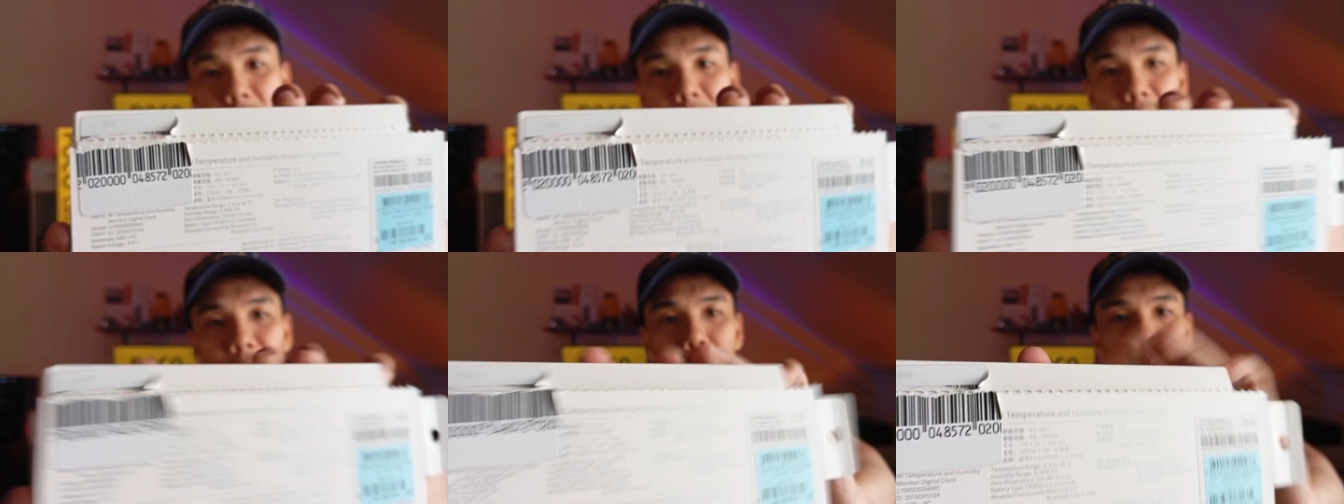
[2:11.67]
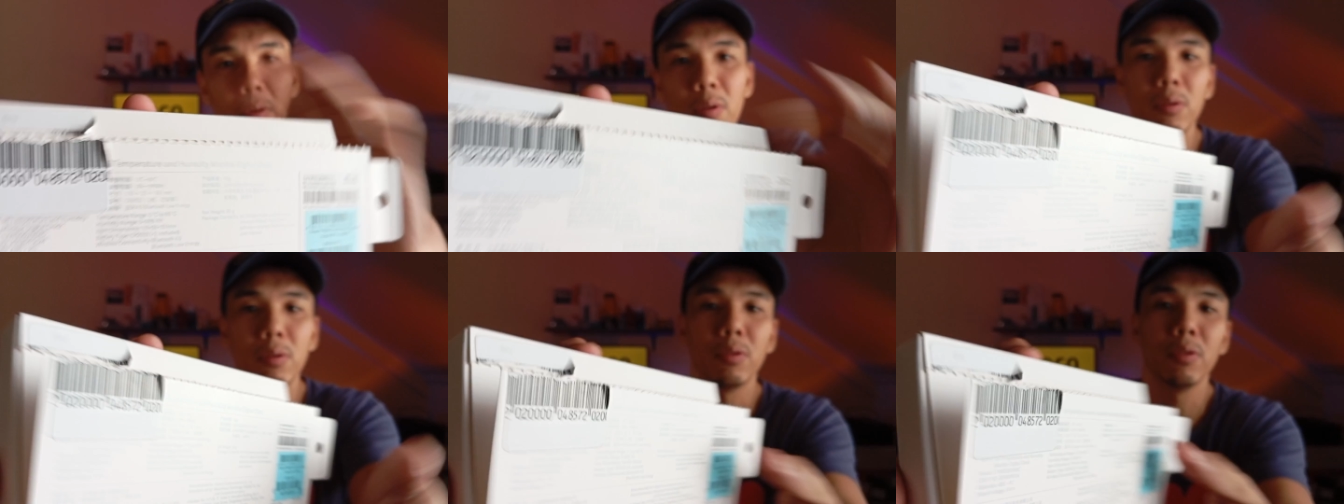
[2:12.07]
of the
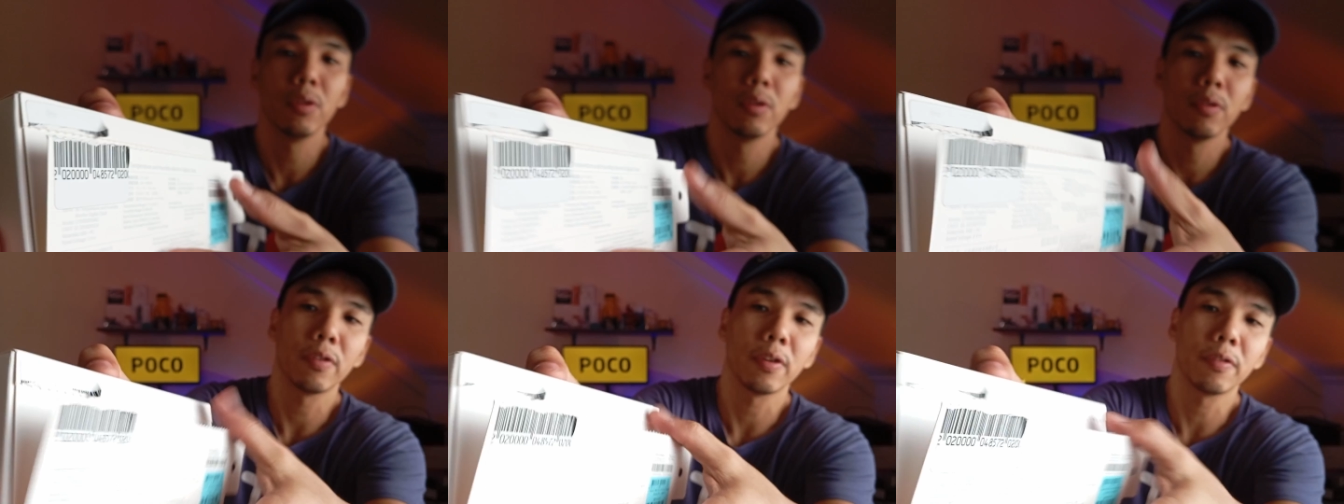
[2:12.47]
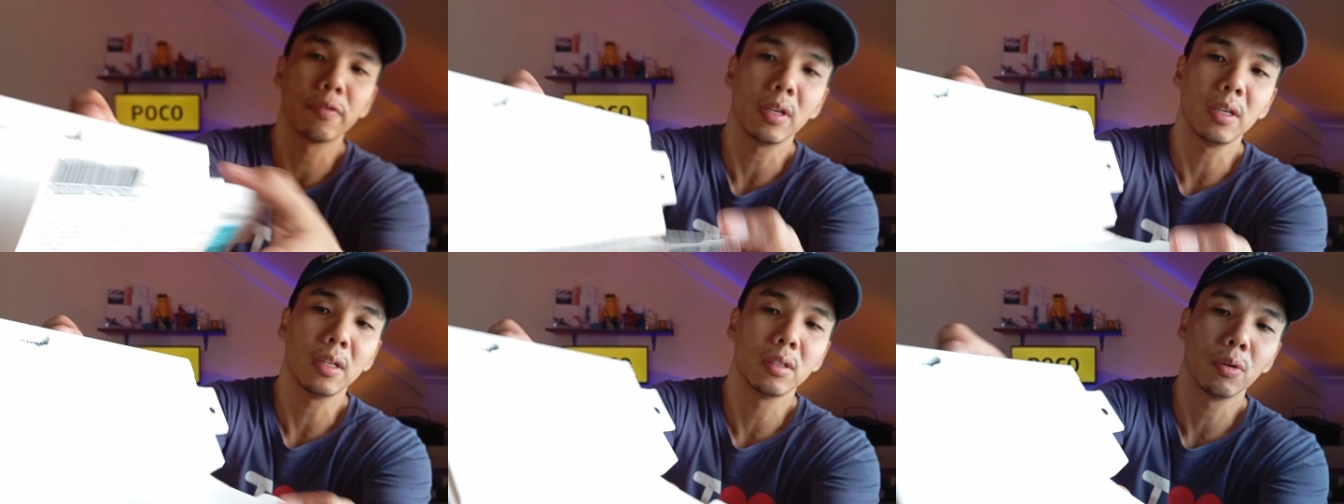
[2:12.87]
Poco
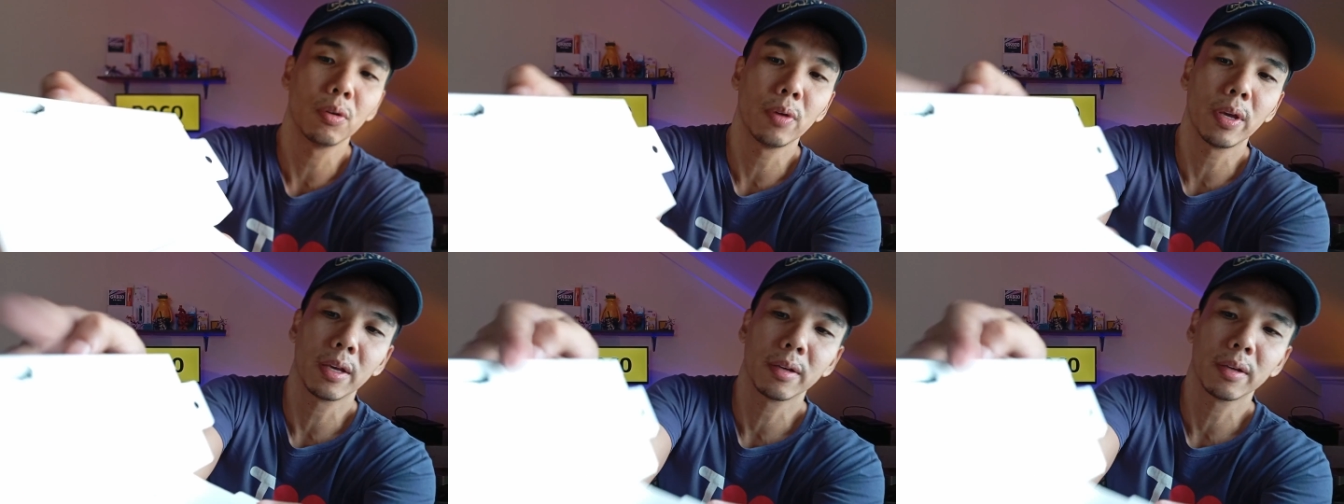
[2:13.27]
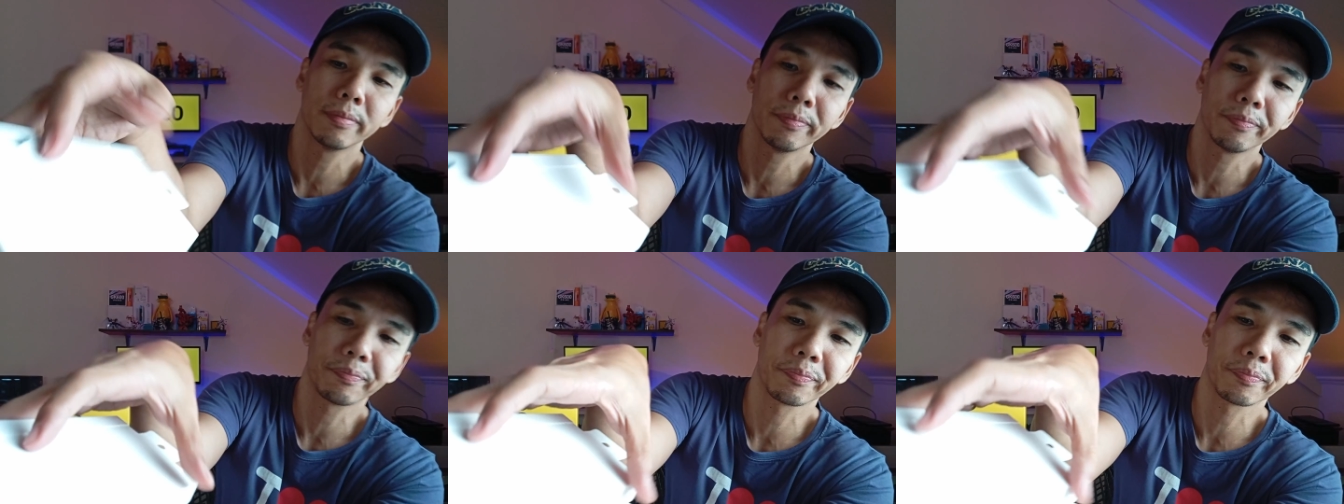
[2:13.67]
fifty doing?
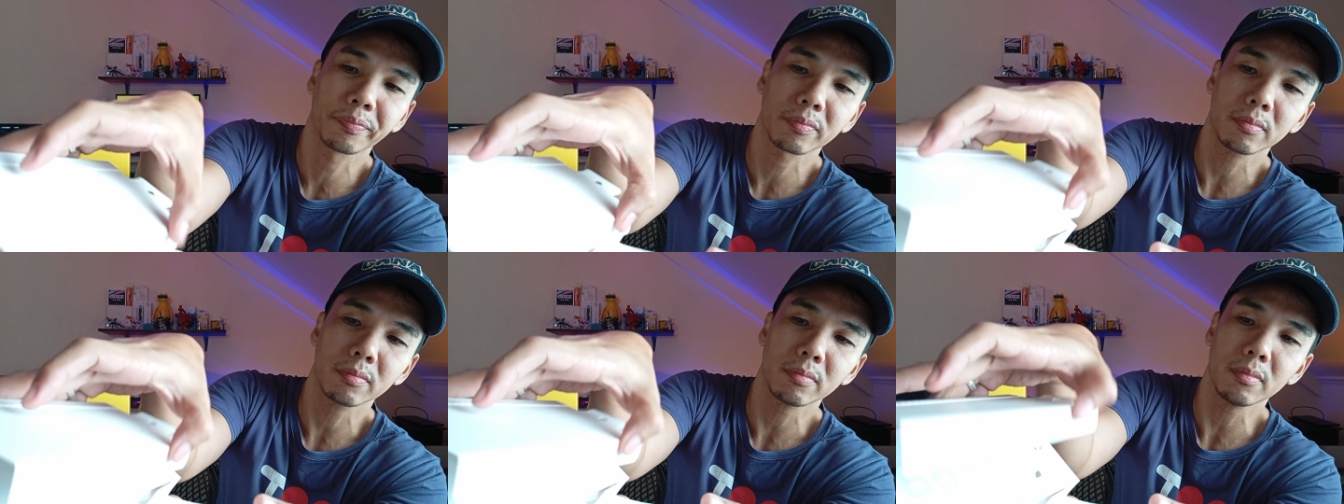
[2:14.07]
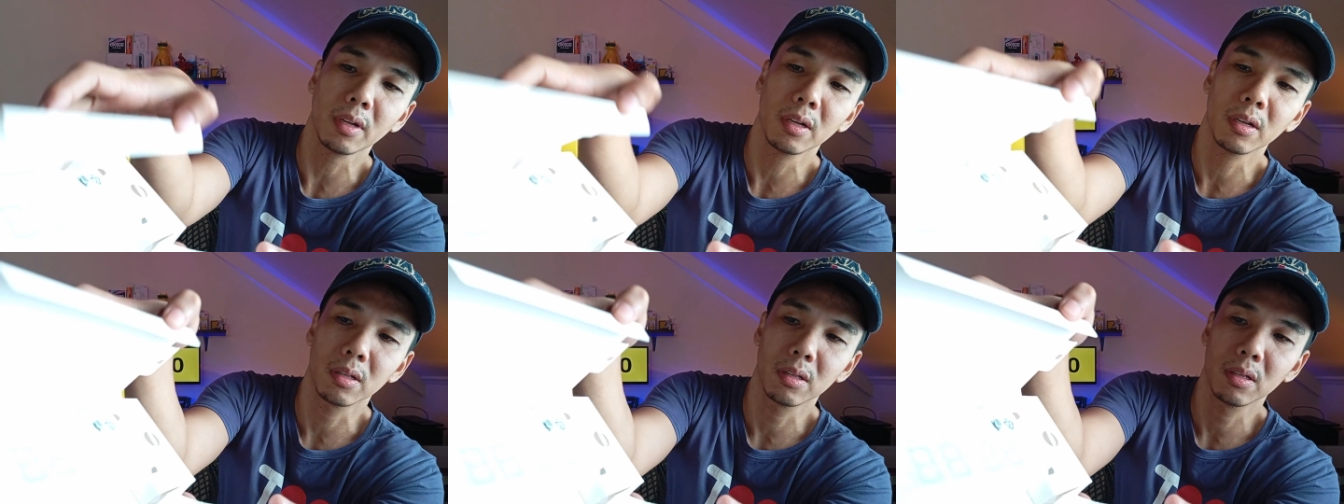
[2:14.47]

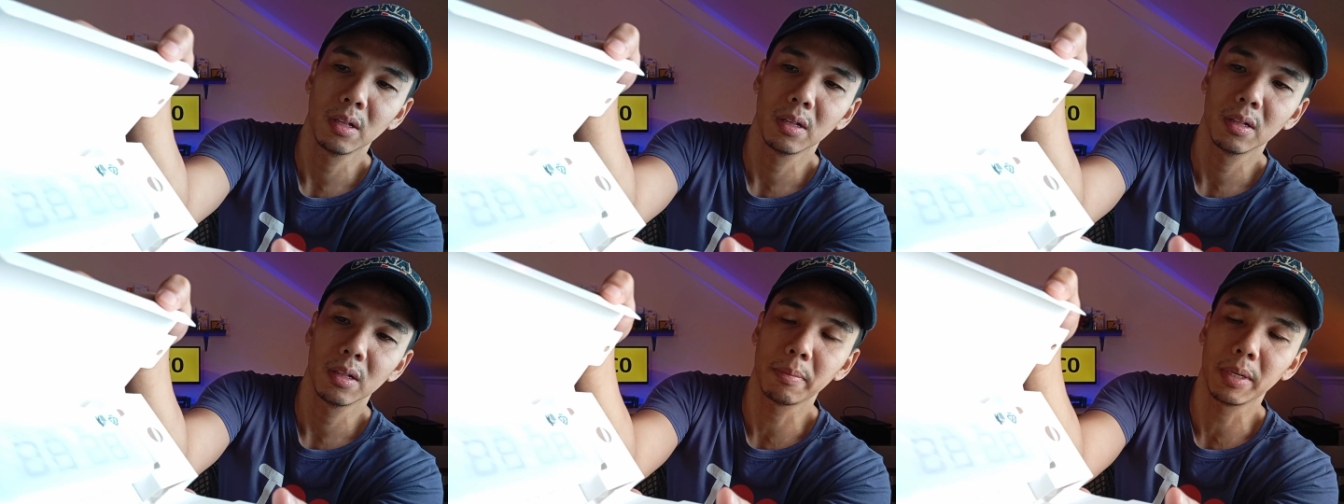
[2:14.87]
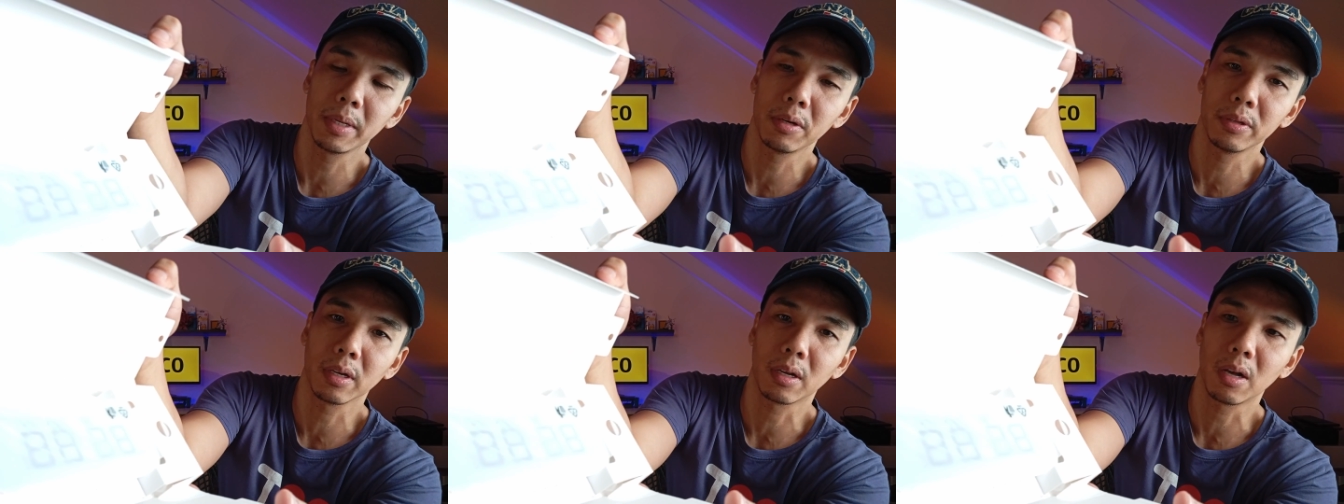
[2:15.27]
Let me know in
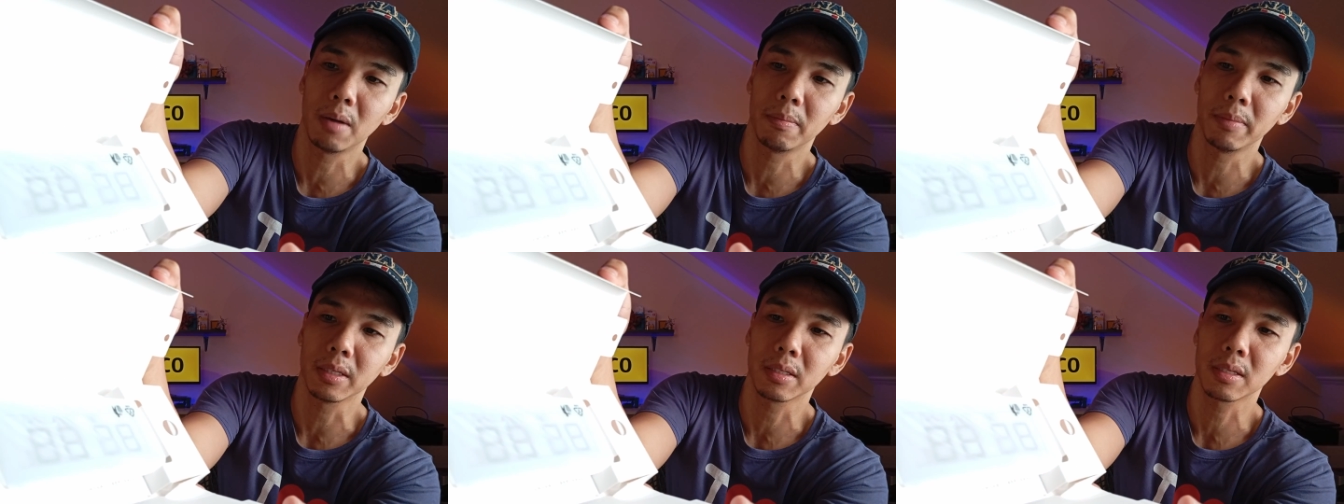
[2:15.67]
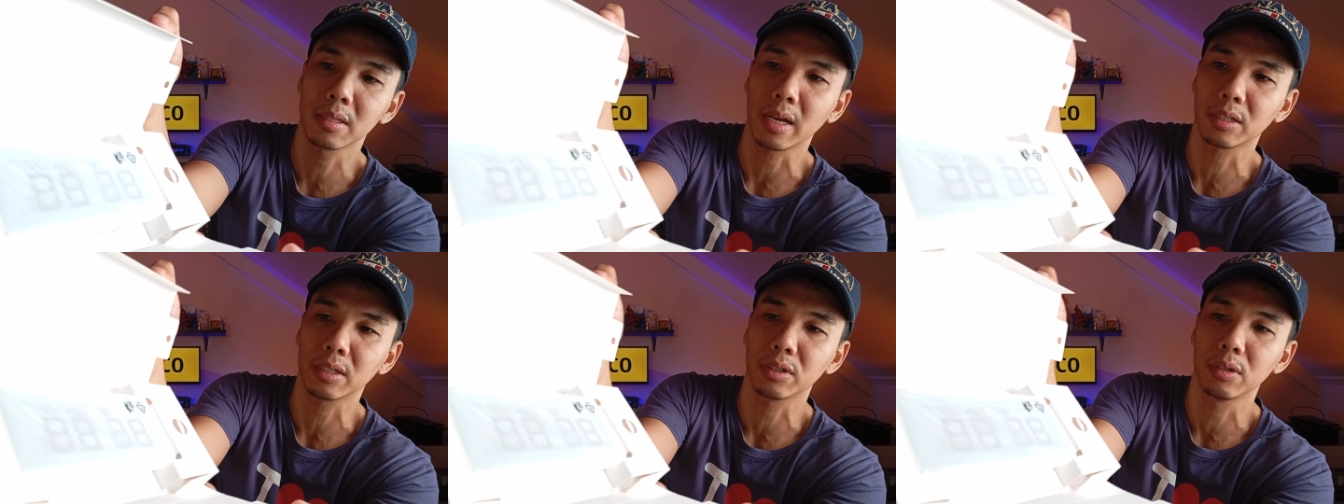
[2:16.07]
the comment
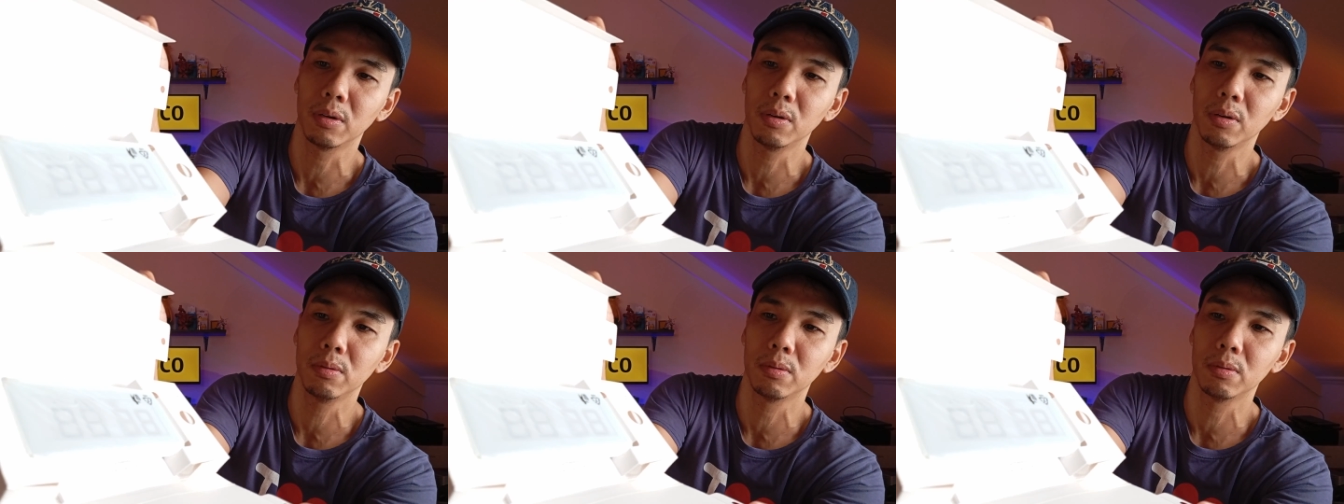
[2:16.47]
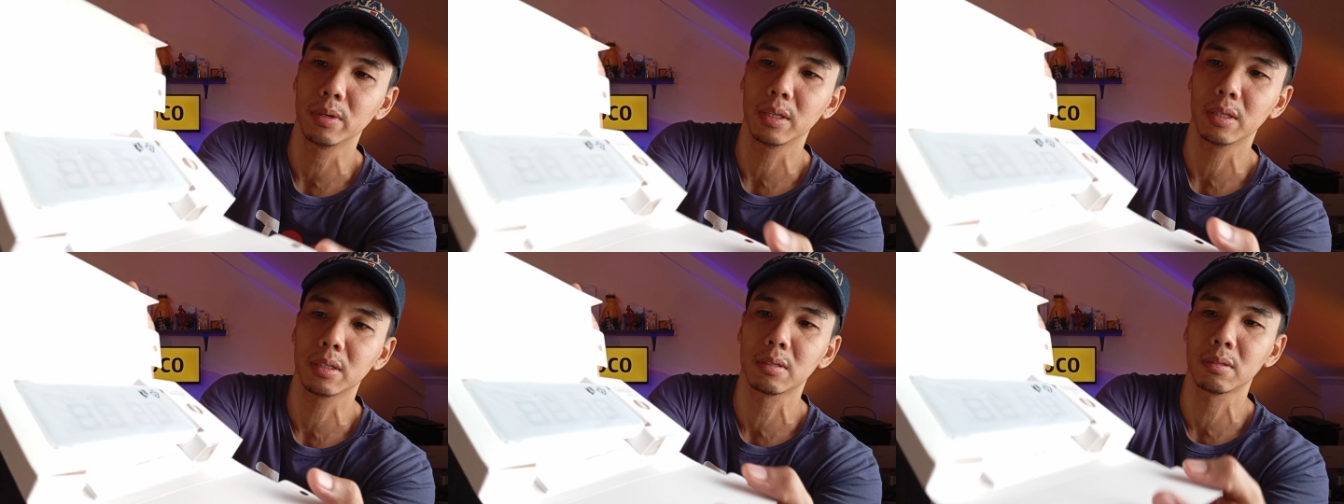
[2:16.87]
section. Oh,
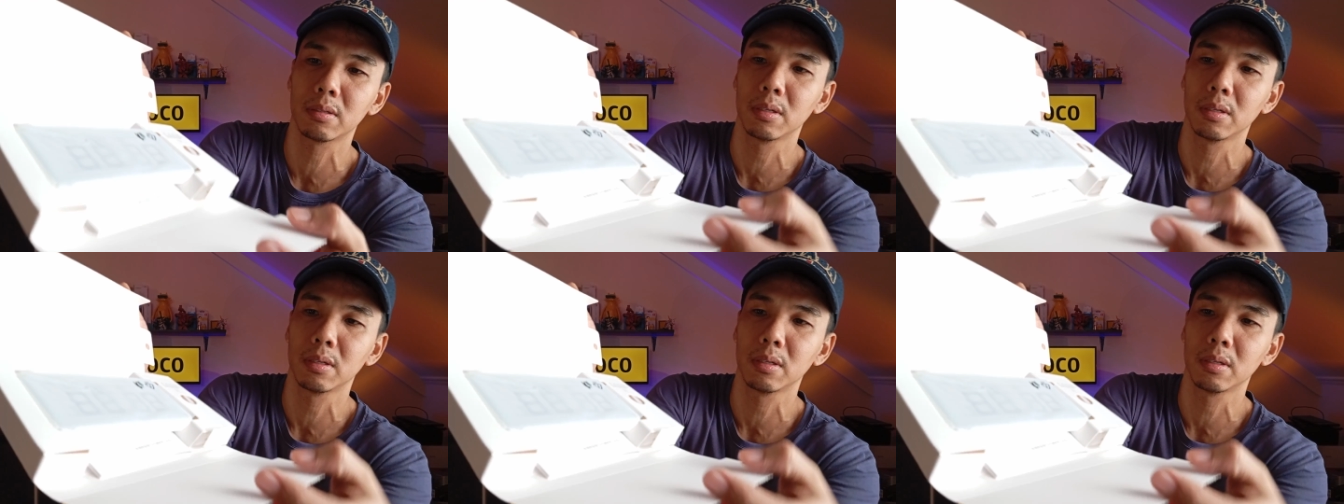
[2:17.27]
it's